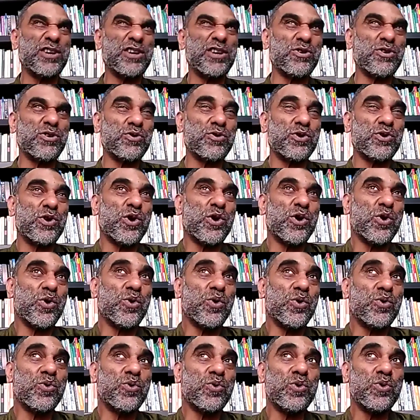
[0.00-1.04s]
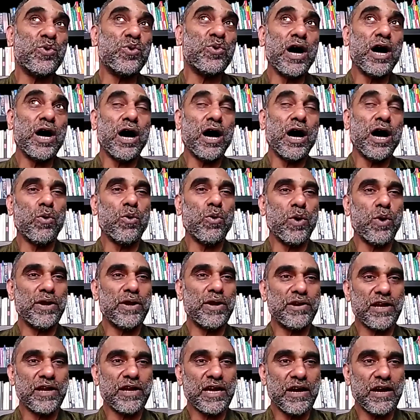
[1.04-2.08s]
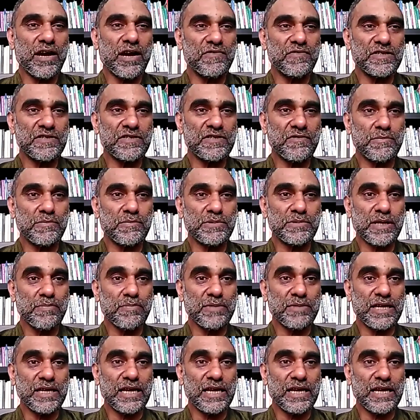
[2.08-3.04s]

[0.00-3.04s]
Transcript: uh, My boy, I don't know how one recovers from